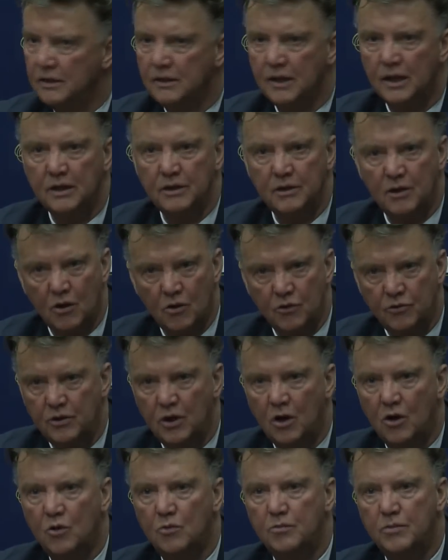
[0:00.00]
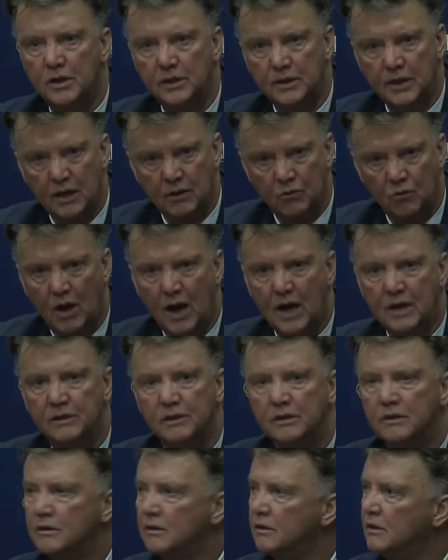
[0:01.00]
They don't know, but they write
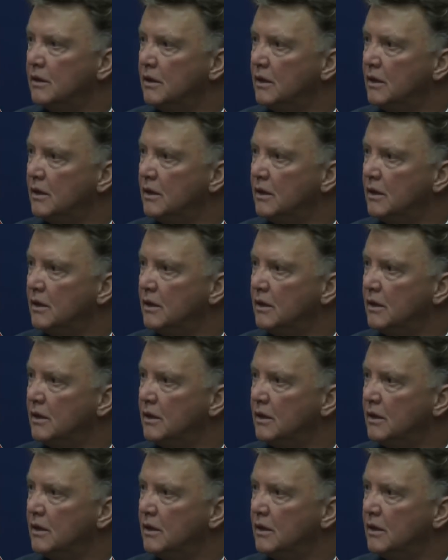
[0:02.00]
it.